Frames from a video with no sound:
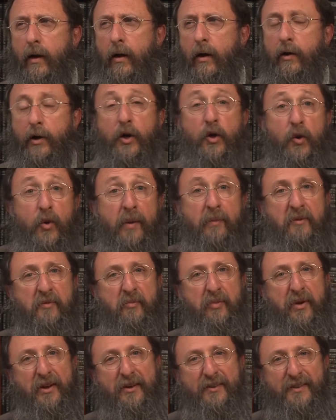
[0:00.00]
are equipped
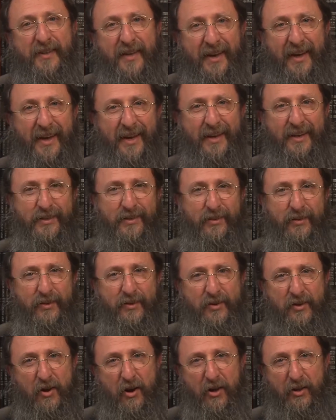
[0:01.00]
better to handle the
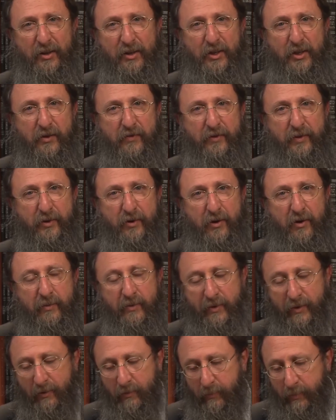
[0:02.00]
knowledge of the
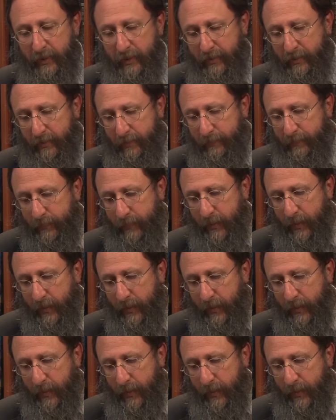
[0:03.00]
korbanot better.